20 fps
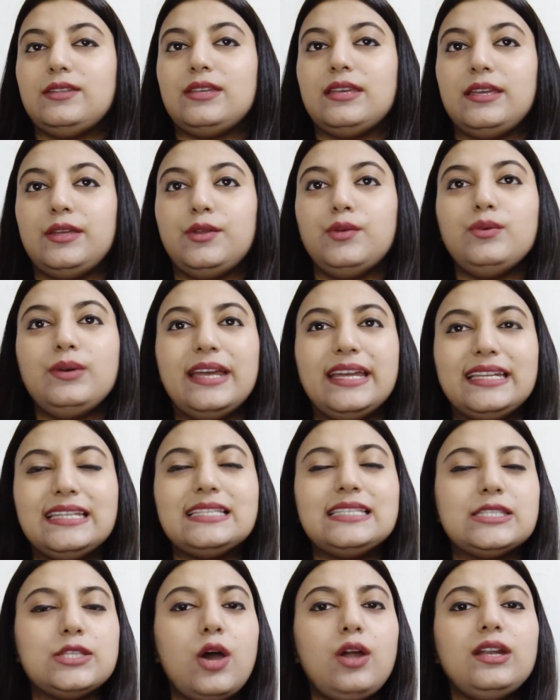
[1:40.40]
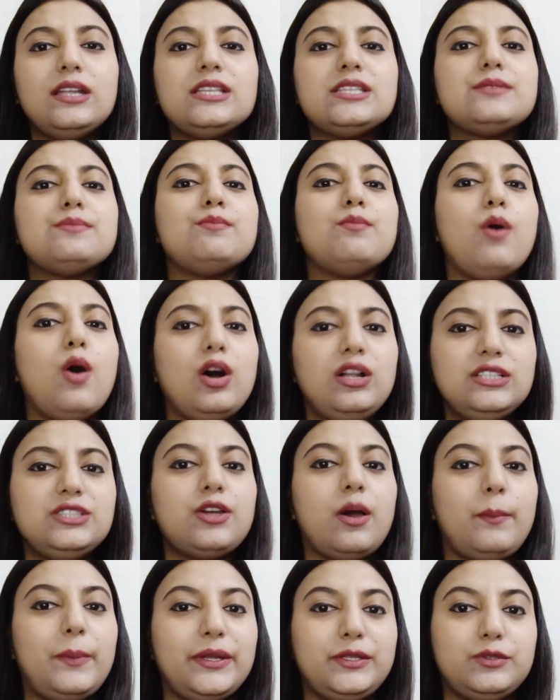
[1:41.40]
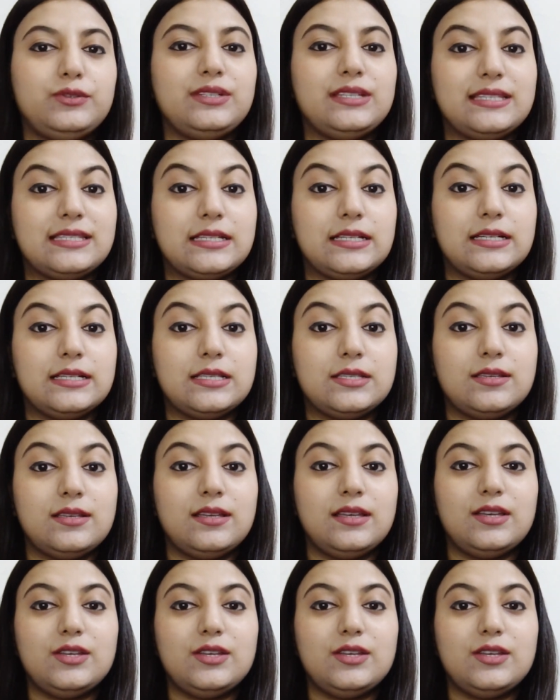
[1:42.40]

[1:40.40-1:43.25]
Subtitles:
it is not a small topic to discuss.